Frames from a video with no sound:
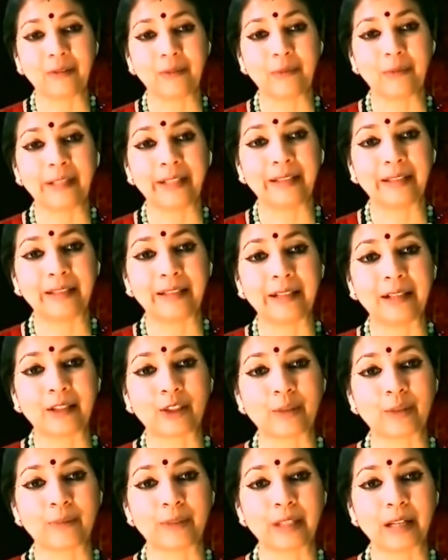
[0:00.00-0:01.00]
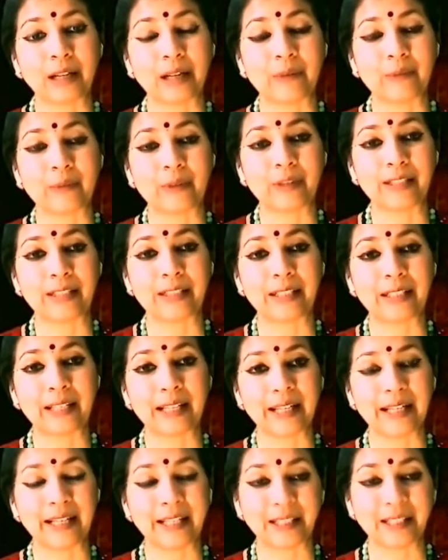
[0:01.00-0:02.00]
when Lakshmana was
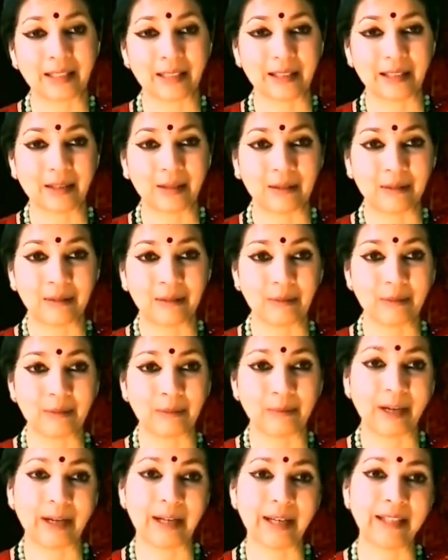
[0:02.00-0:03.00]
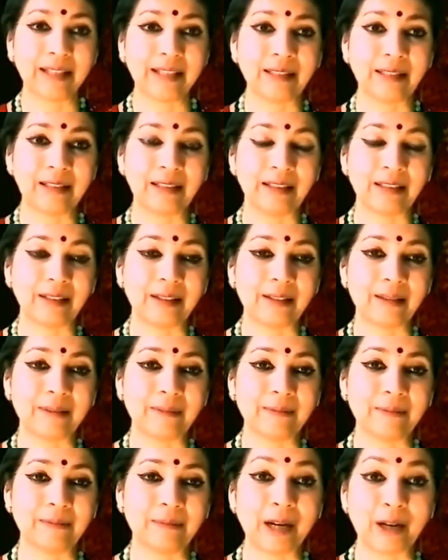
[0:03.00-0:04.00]
hit by
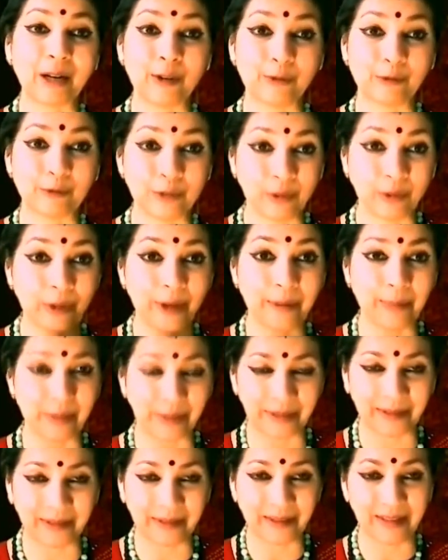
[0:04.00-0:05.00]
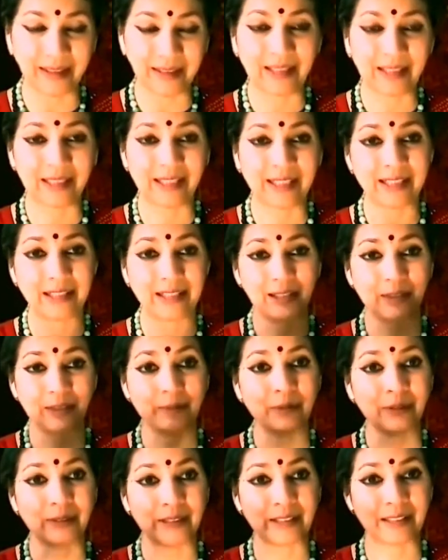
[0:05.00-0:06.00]
the powerful weapon and
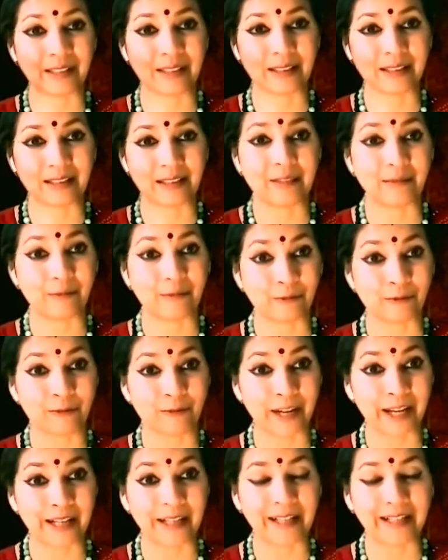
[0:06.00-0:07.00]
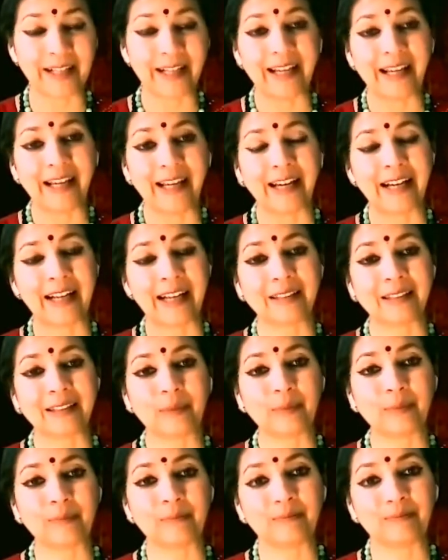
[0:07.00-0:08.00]
he fell,
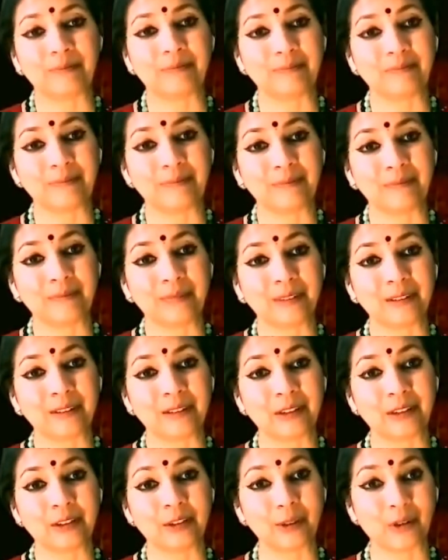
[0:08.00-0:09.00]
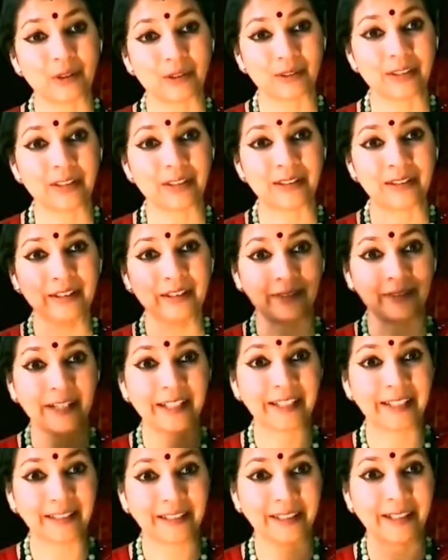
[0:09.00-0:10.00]
and the doctor, the
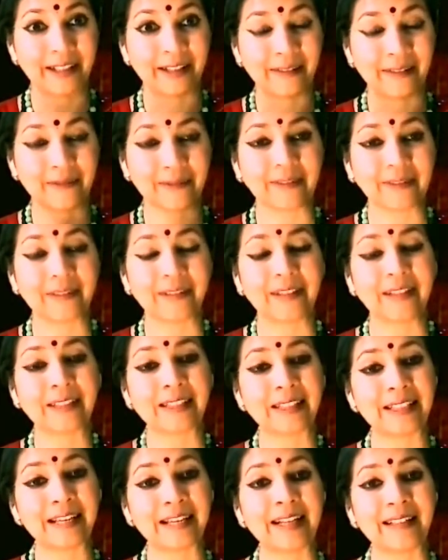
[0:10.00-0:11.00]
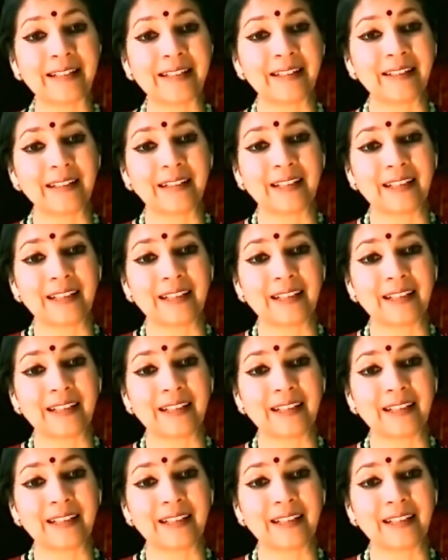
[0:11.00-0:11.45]
Vaidya, said